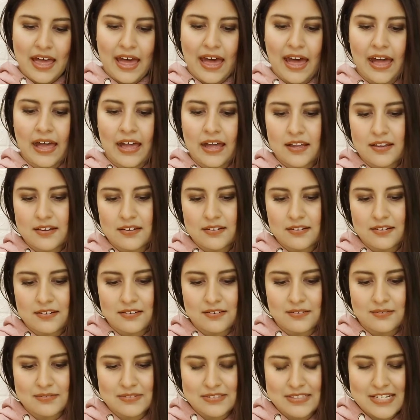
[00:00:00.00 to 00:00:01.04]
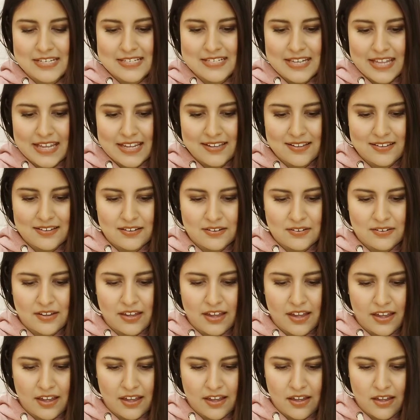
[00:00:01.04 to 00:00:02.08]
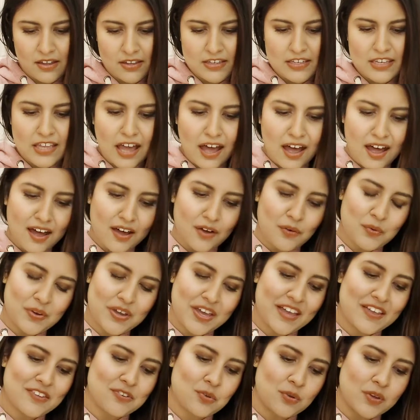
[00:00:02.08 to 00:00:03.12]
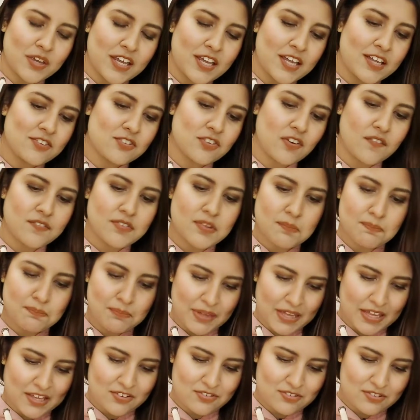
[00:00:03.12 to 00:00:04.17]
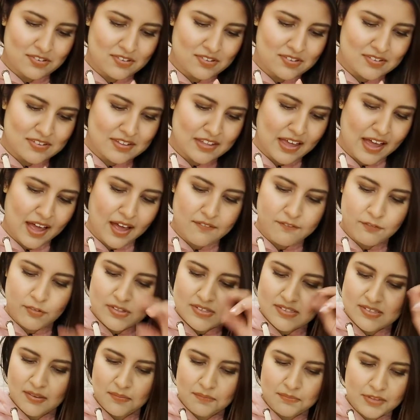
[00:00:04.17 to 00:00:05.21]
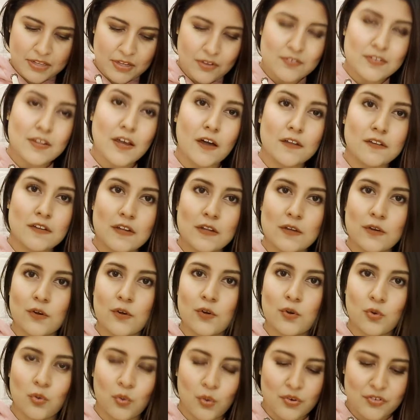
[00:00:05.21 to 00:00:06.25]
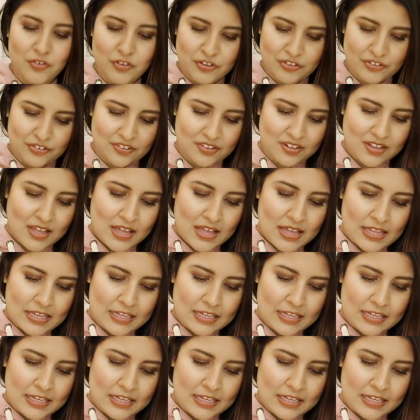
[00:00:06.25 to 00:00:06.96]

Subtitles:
And there's like, yeah, okay, so each of the pages, they have got something of the other, like a quote written.